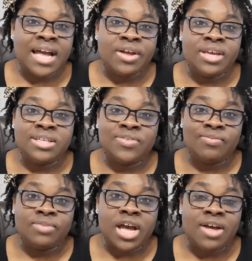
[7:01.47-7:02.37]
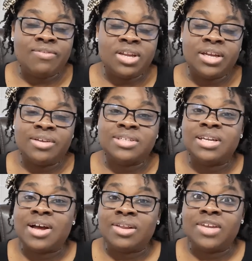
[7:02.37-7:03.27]
out his videos,
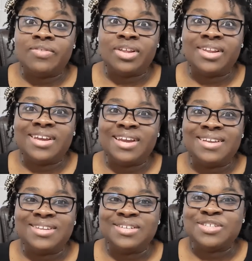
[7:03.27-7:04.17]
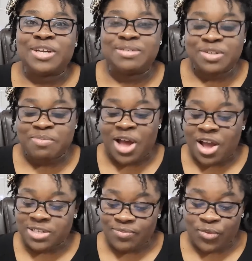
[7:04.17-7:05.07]
and I'll leave a link in the description
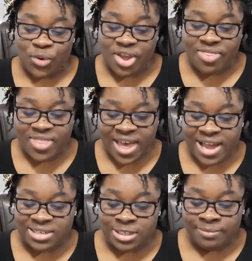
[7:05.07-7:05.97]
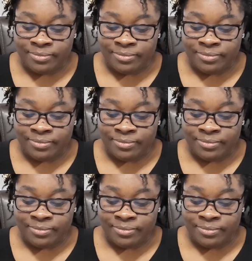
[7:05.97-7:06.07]
box for that.